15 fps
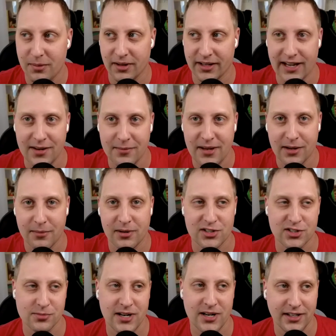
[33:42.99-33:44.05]
like I didn't make a bunch
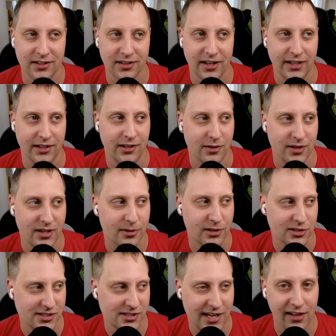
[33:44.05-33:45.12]
of money to like you know eat a bunch
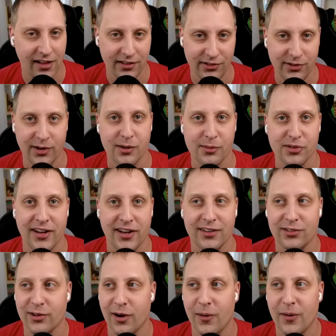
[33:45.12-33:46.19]
of salads. You know what I'm saying?
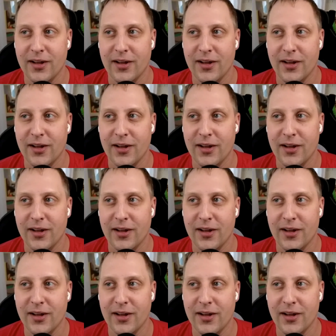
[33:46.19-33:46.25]
So that's